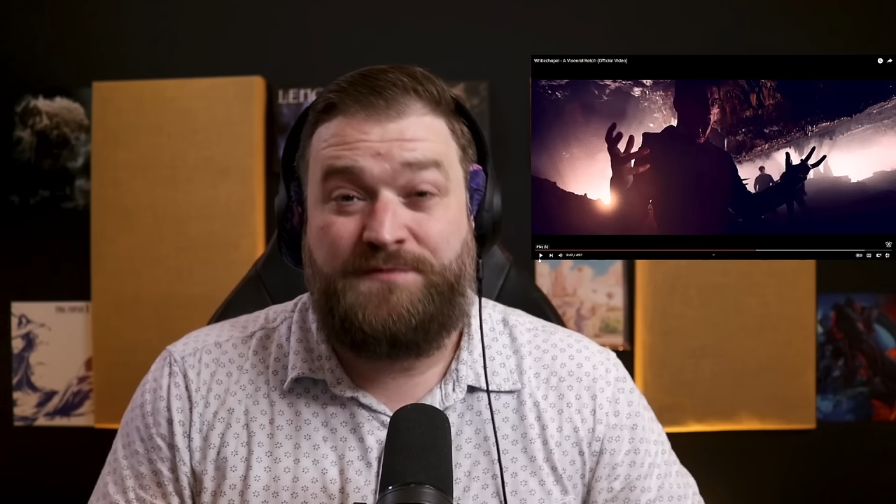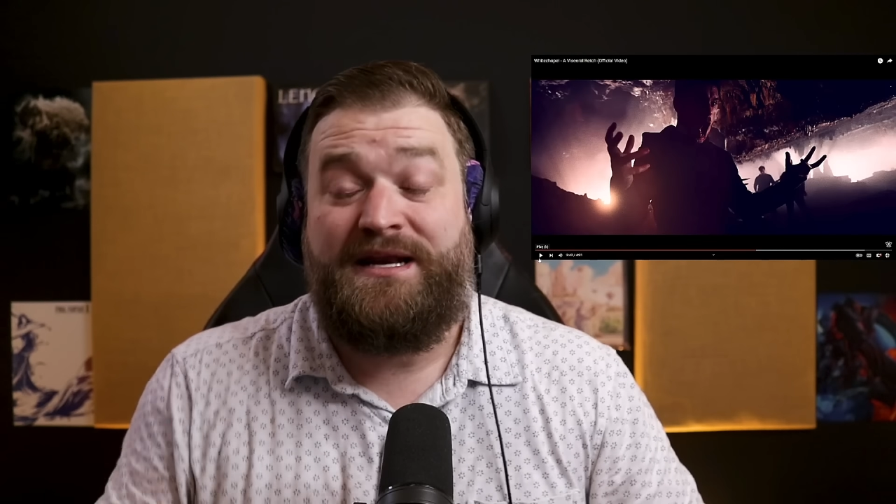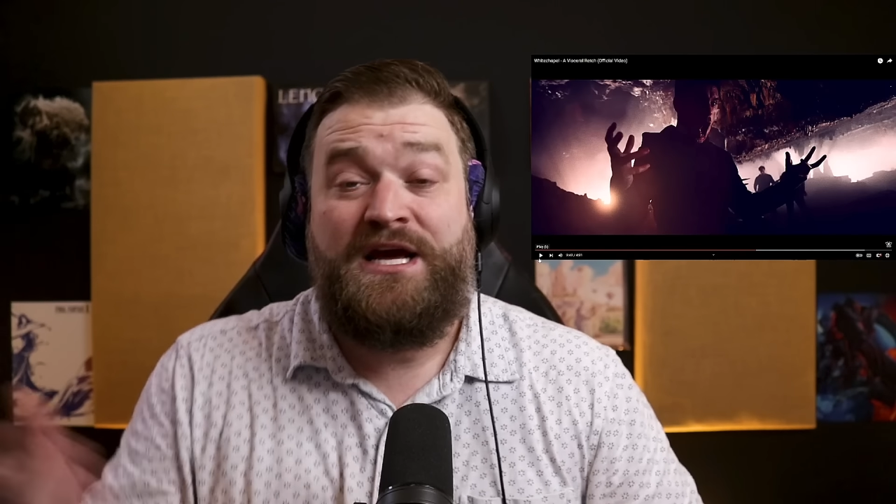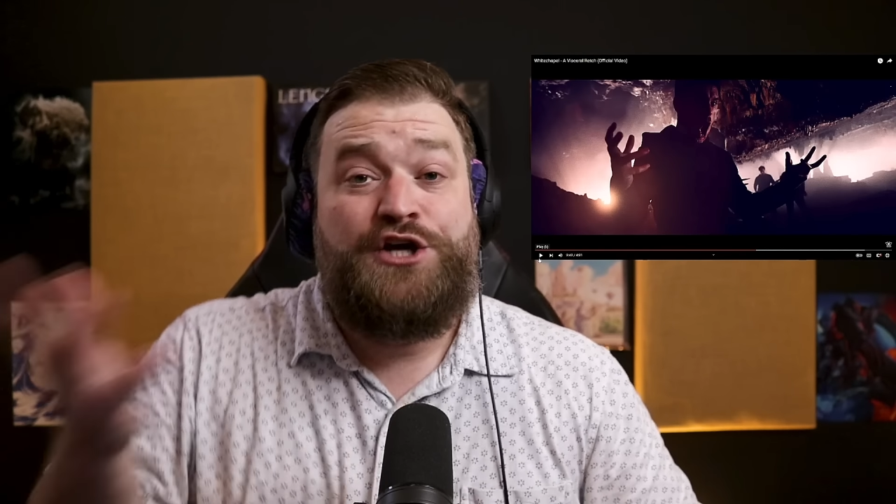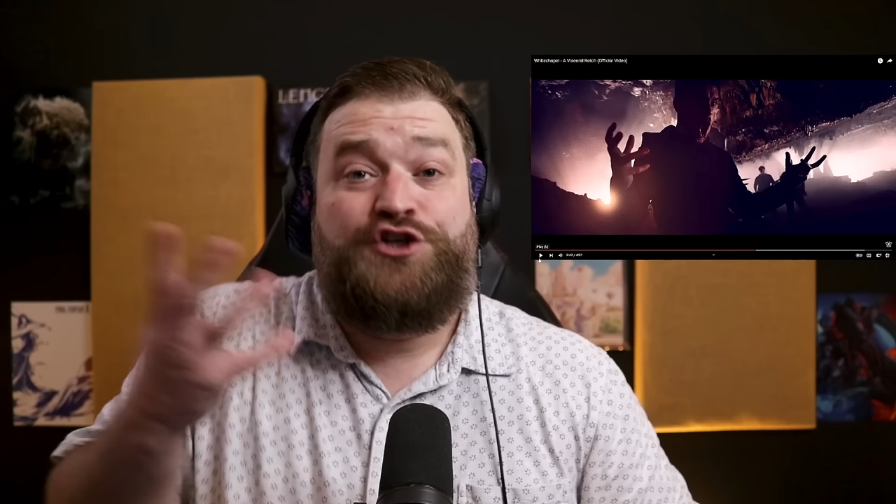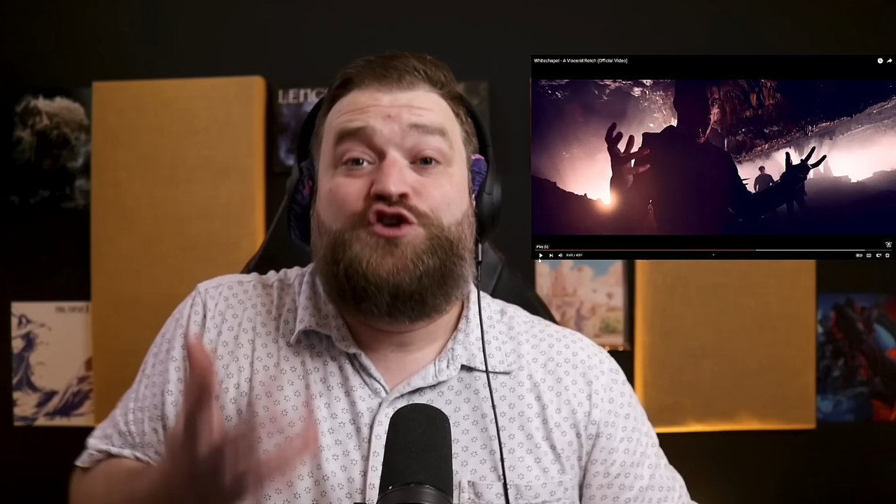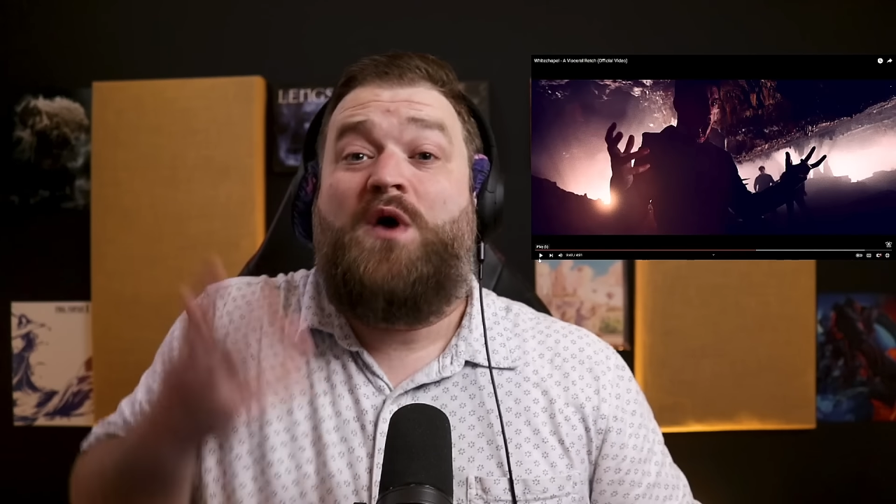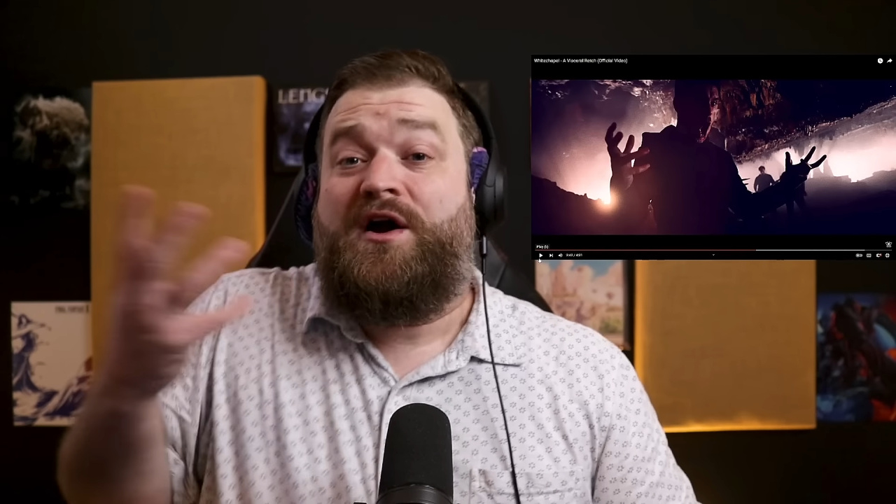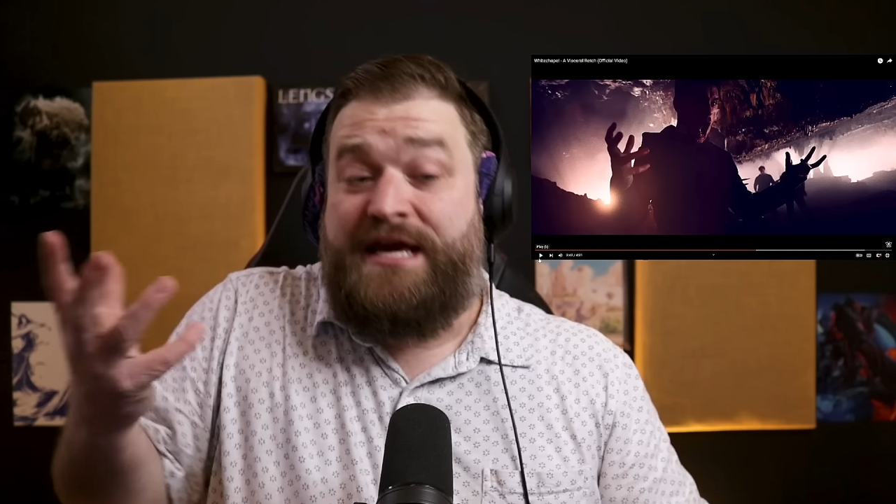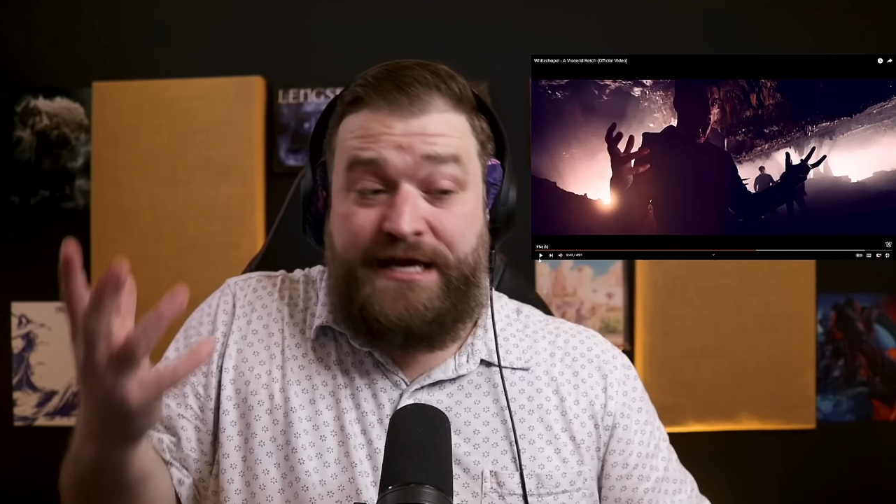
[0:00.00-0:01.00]
But
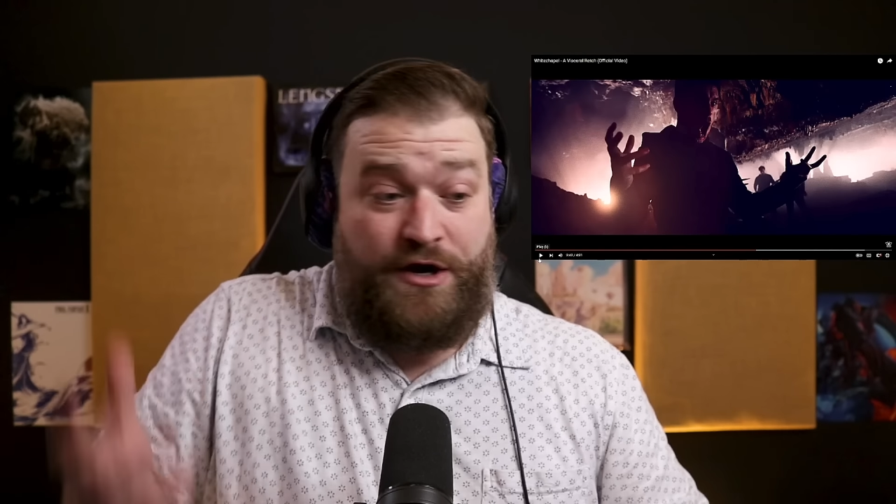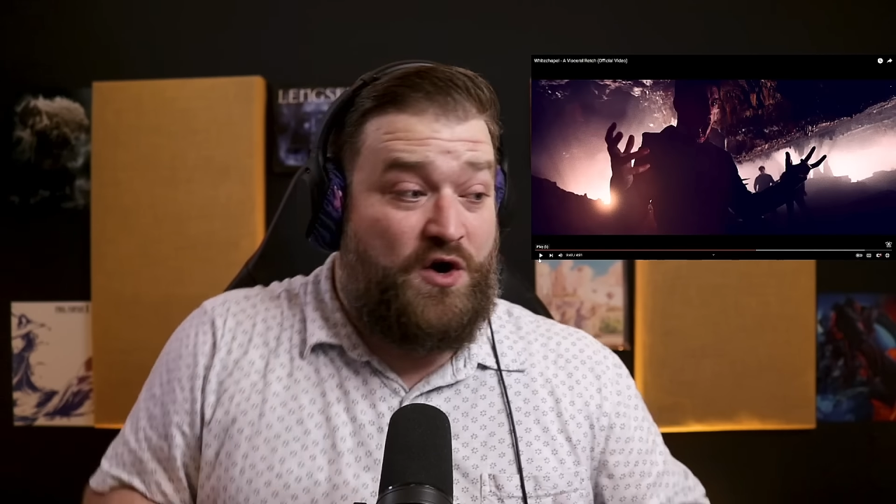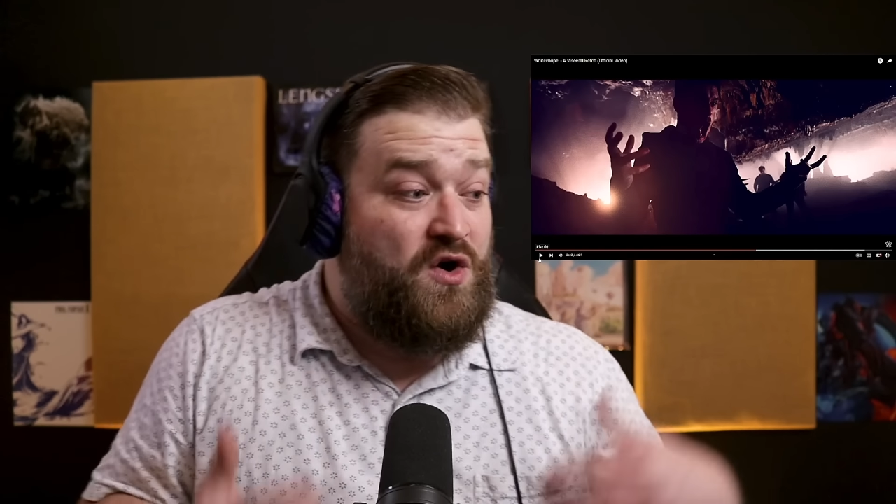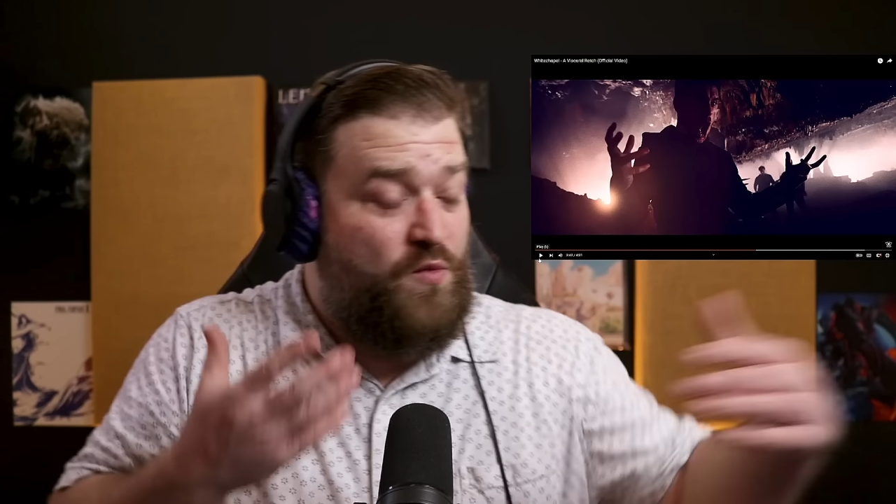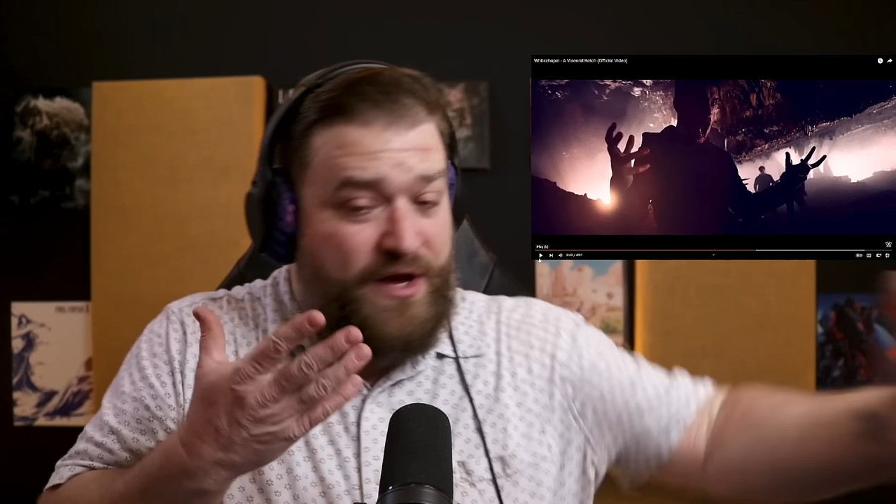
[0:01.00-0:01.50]
to our ear,